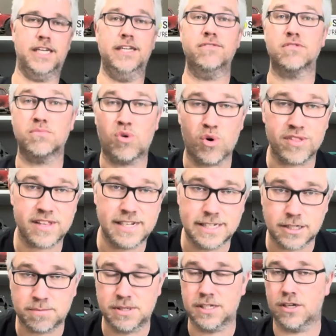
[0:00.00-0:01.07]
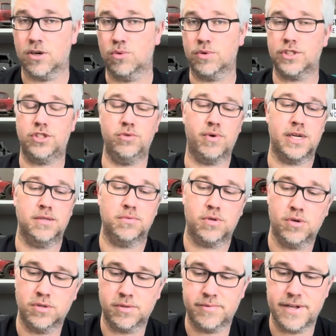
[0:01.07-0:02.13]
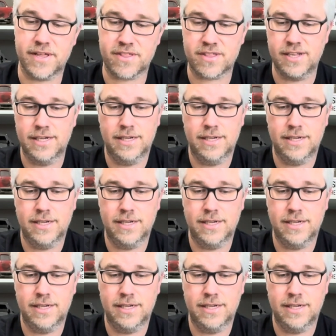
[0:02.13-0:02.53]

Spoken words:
even more than that, depending on what you wind up going with.